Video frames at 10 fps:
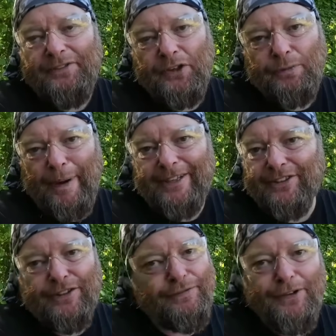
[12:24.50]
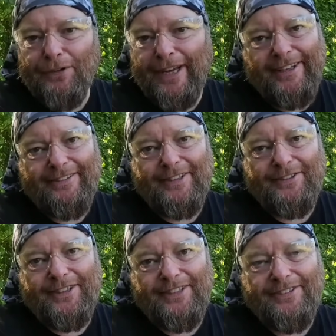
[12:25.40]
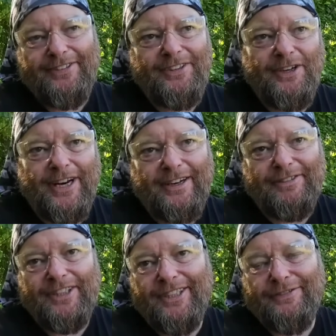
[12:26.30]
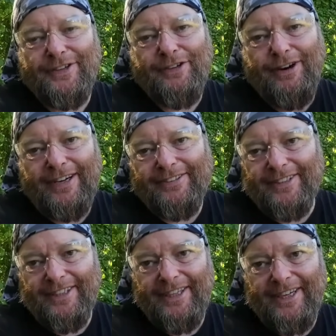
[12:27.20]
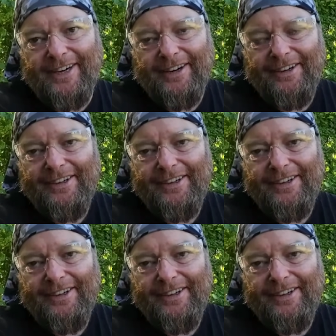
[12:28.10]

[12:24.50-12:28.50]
If you spend just a few days doing this, you can have jigs for the rest of the year,